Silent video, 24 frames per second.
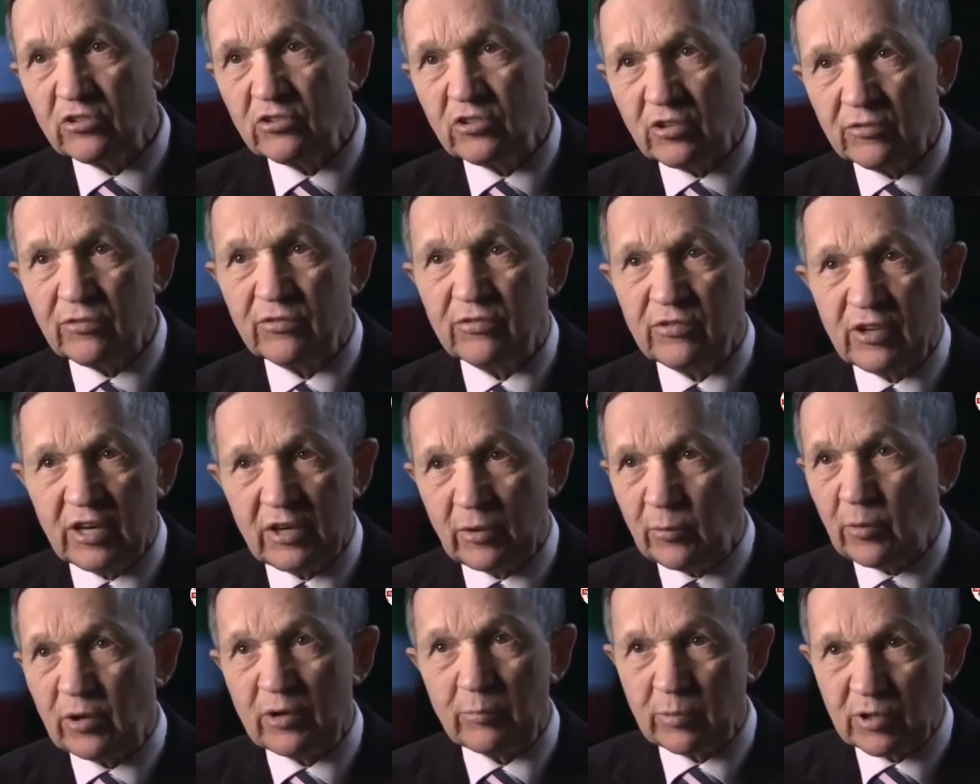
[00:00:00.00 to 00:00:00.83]
if
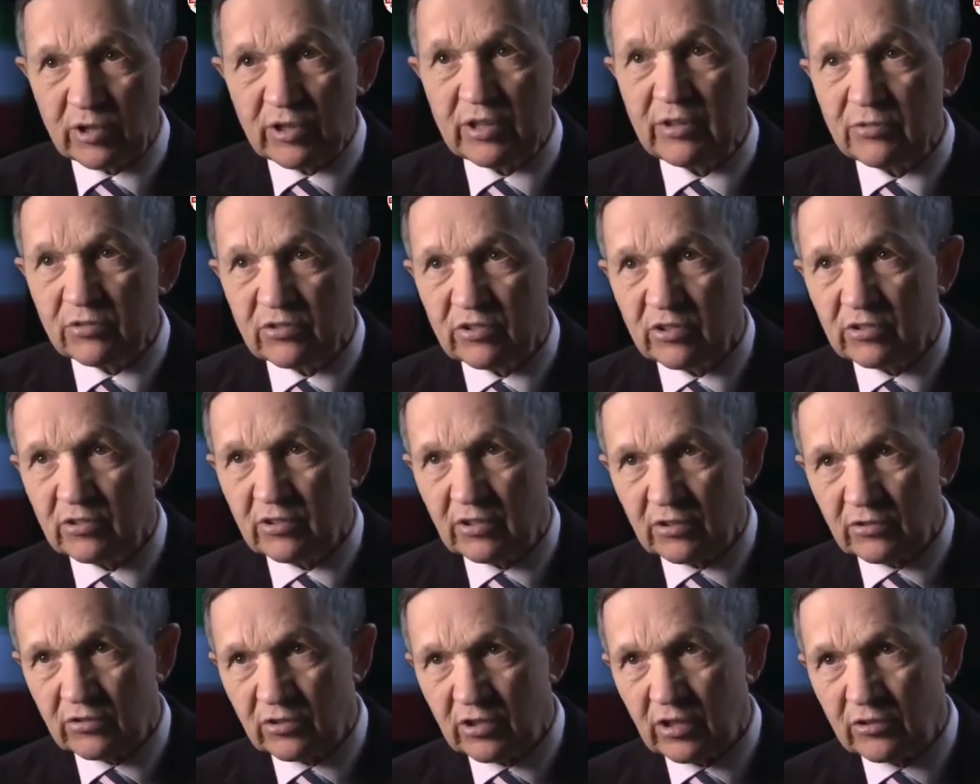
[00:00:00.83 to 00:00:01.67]
anyone believes
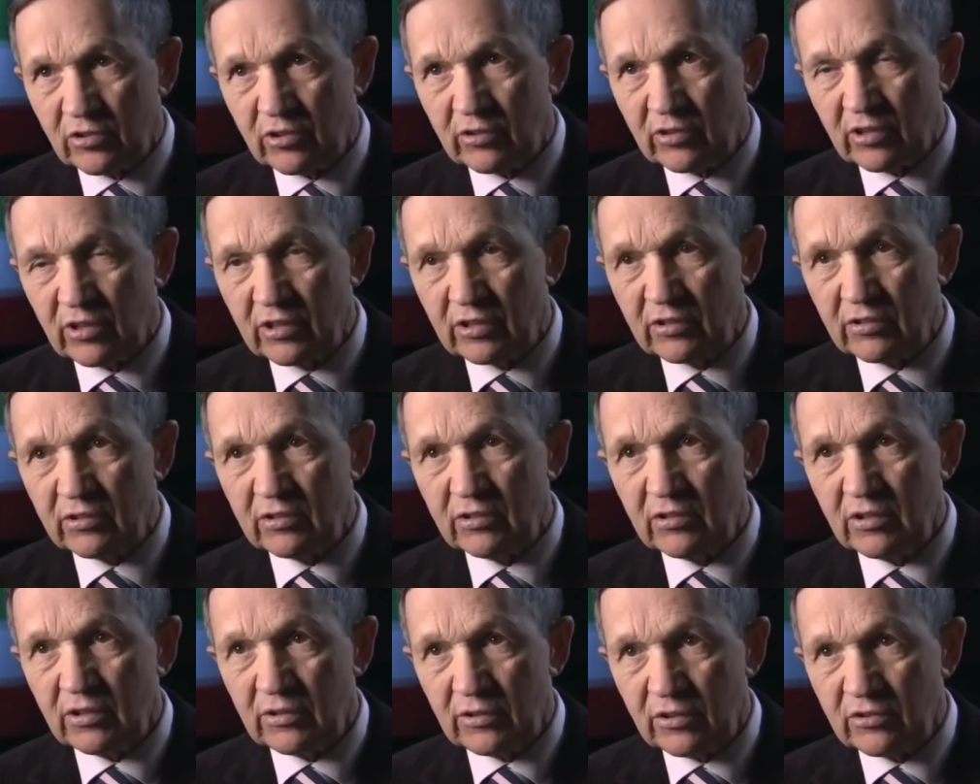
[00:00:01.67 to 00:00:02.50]
in such a thing
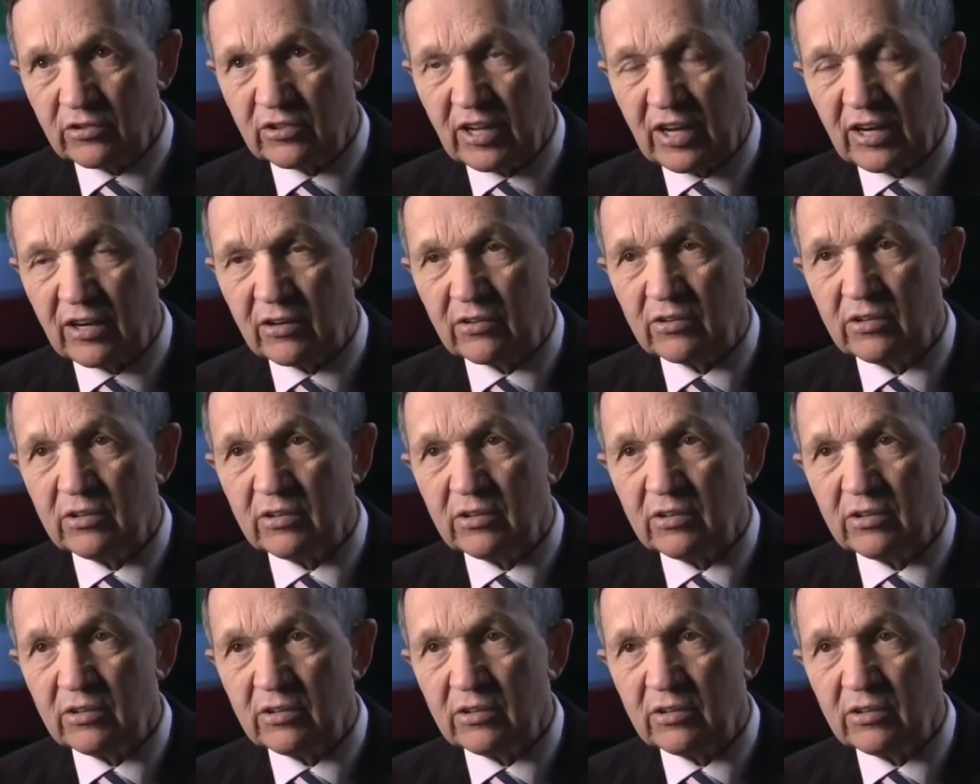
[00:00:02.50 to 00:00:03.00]
in this town.